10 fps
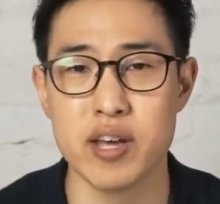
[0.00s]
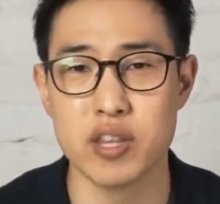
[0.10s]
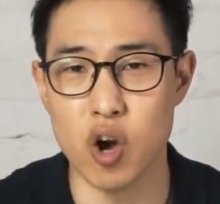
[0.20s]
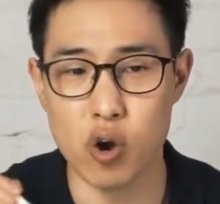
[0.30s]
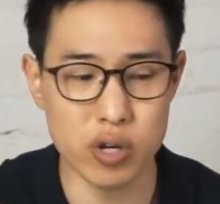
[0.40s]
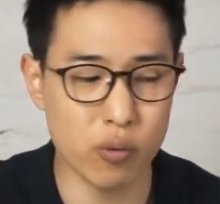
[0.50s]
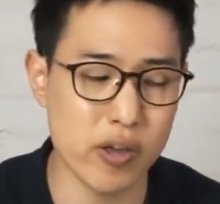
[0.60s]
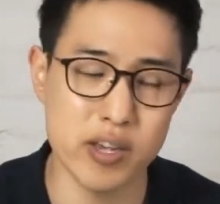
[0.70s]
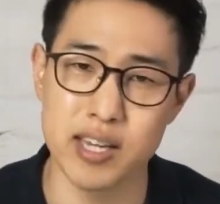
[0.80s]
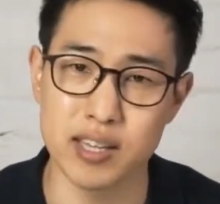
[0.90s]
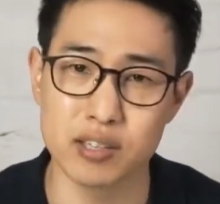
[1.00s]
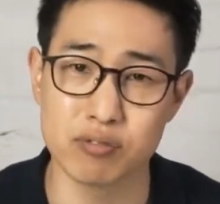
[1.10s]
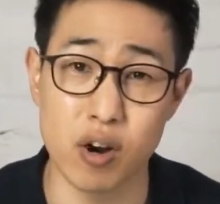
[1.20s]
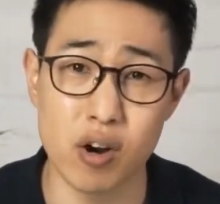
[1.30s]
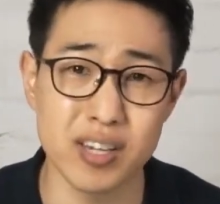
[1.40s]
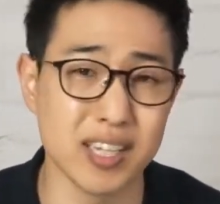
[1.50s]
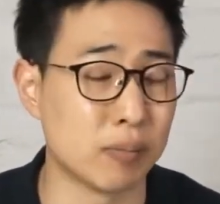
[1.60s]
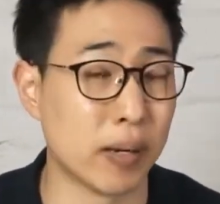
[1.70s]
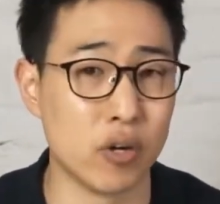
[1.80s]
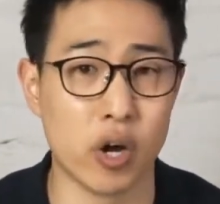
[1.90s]
The only way you can get this wrong is
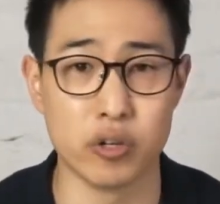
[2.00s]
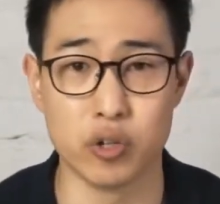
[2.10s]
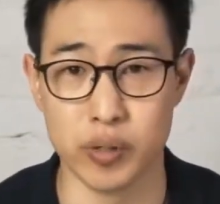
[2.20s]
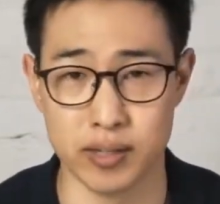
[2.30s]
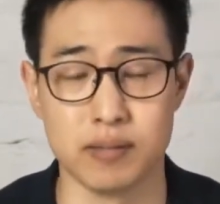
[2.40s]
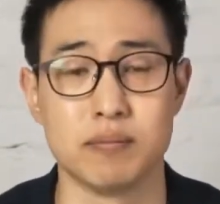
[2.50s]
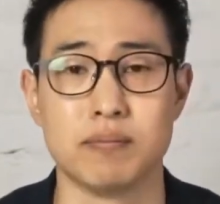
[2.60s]
by not doing it.